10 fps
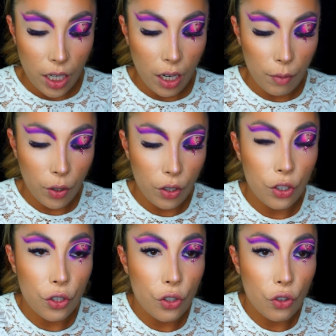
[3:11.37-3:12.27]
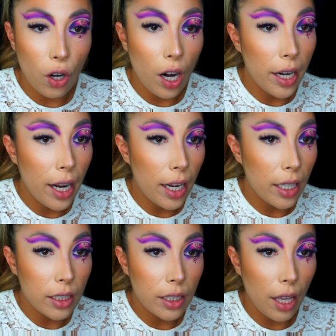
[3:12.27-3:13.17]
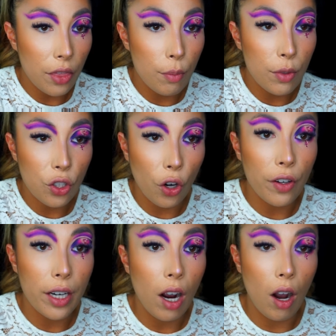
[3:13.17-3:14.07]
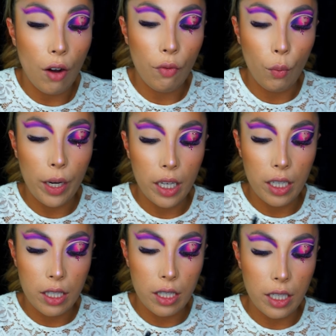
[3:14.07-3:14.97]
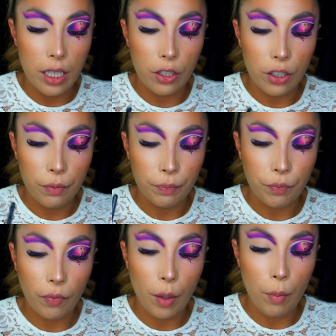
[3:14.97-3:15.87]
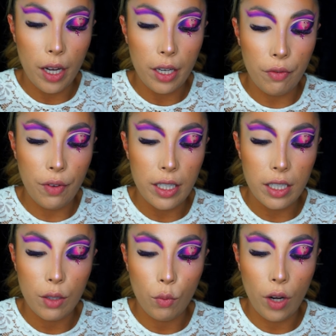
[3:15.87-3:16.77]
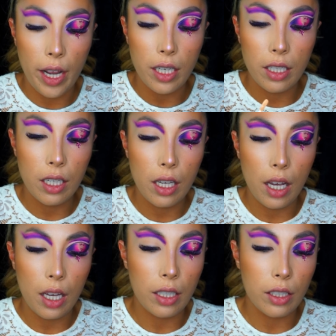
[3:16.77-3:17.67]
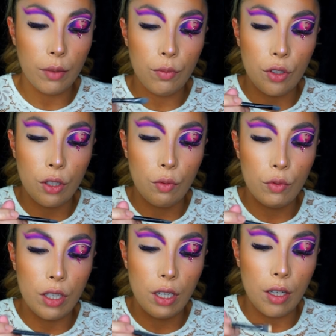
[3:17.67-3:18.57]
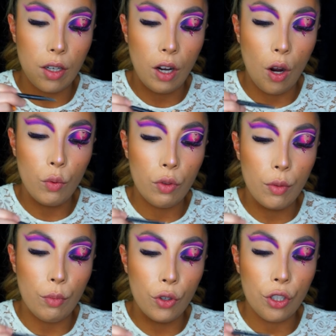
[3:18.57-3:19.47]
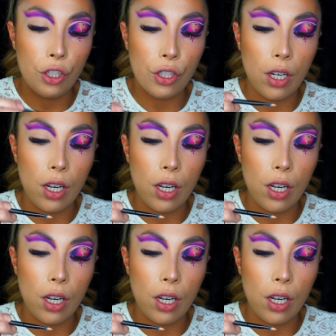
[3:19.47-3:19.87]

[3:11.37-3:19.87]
I'm going to just try and get the majority off with concealer, my Fenty 180, and I'm just going to coat the brush